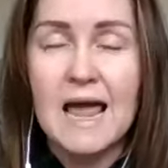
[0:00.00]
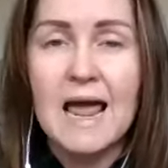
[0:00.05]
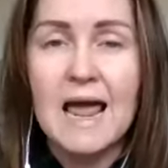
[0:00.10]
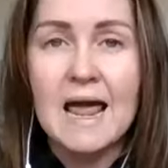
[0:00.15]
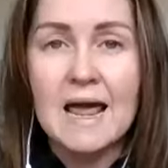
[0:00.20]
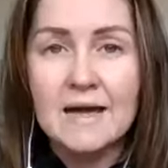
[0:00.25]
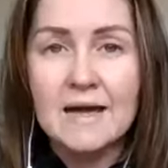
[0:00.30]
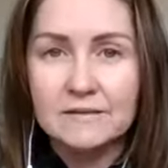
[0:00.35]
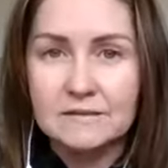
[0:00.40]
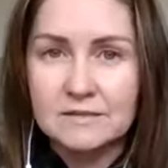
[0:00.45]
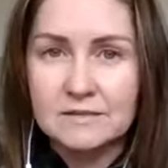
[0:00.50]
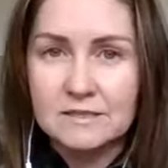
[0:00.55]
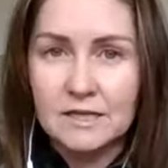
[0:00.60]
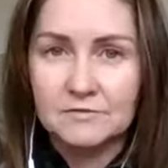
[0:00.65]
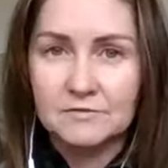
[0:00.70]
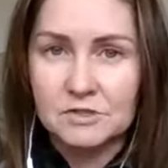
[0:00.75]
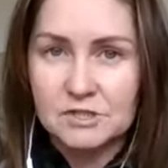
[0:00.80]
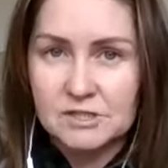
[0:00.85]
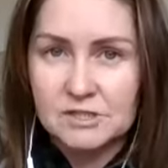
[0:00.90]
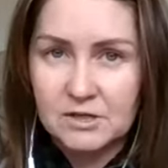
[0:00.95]
And
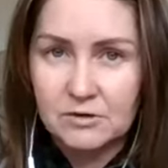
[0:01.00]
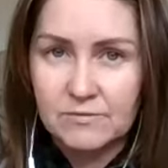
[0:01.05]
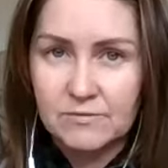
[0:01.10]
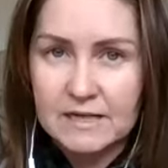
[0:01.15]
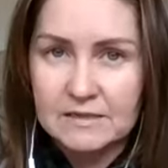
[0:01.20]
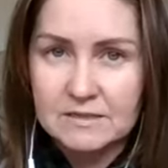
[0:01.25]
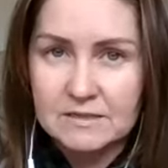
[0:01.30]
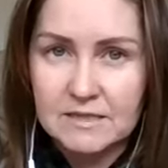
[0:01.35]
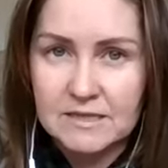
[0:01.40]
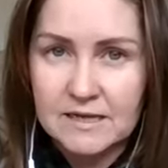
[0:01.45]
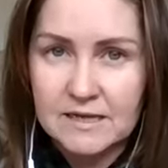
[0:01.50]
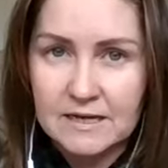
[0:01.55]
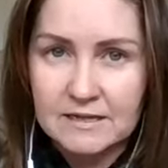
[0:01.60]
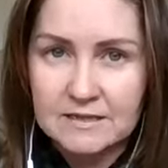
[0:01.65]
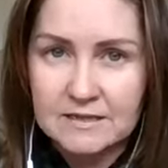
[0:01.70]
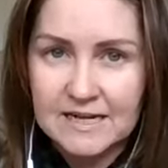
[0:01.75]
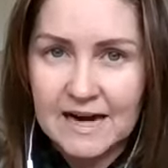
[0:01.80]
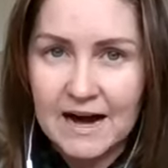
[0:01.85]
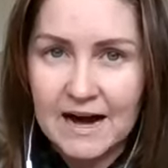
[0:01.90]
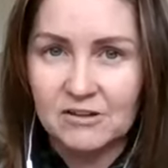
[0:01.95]
if you stick around to the
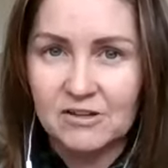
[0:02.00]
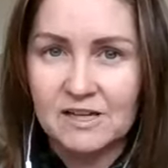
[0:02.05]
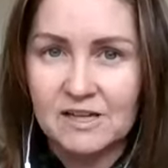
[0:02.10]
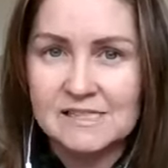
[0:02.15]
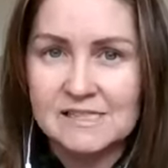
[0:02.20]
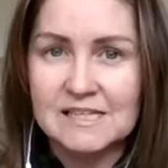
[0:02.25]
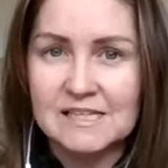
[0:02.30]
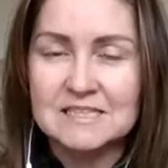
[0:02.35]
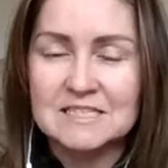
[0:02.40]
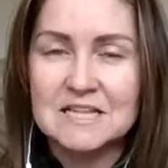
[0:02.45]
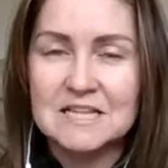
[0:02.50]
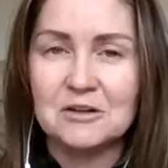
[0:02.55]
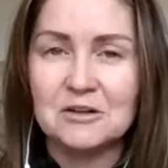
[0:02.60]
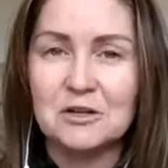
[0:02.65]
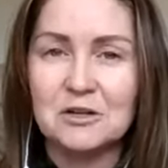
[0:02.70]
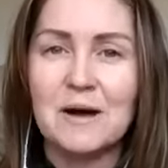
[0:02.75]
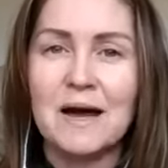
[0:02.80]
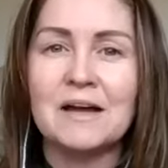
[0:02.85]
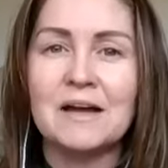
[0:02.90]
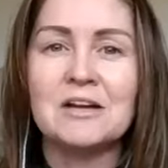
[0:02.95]
end, Caroline's going to tell
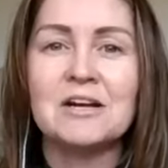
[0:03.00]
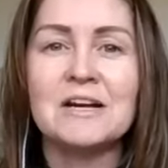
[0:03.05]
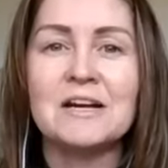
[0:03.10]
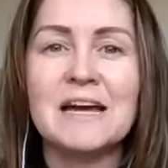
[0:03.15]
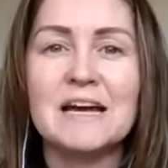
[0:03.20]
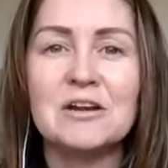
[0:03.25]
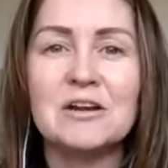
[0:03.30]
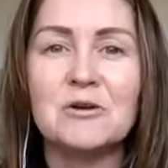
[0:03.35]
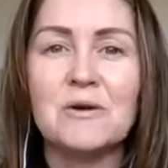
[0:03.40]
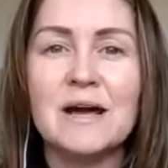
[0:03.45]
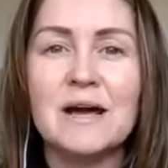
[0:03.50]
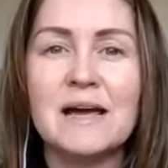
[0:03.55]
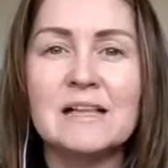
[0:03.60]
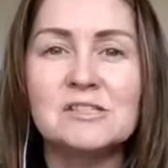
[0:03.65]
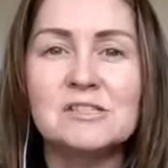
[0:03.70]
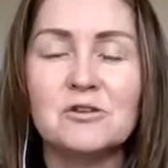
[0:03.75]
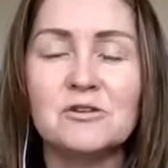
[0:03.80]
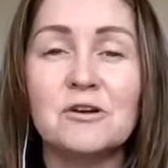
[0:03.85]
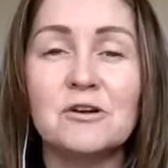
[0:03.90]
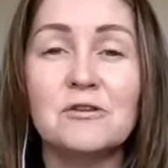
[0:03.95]
you how you can get your
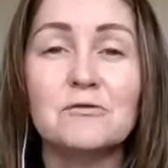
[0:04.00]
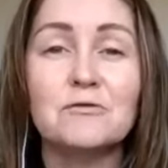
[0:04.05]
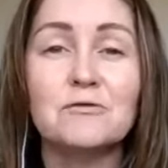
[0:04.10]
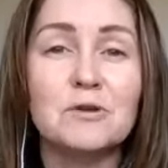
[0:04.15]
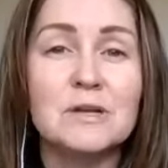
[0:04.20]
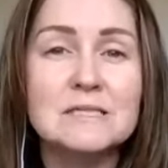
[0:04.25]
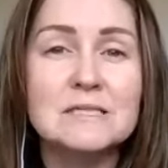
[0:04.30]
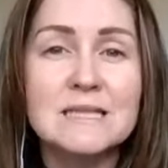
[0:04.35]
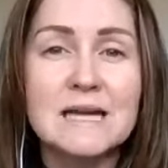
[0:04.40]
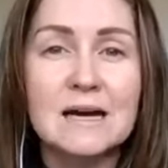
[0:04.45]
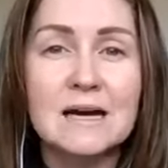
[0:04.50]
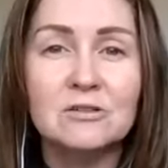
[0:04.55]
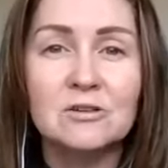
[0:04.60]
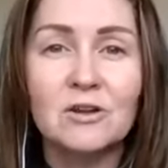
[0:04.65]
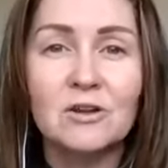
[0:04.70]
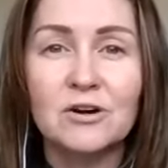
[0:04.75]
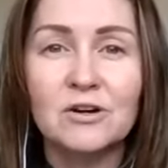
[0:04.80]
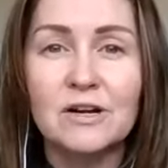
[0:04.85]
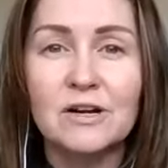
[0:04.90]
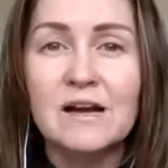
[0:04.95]
hands on her free
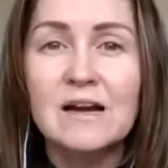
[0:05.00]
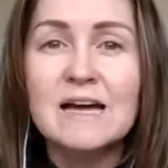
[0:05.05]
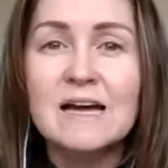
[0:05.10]
download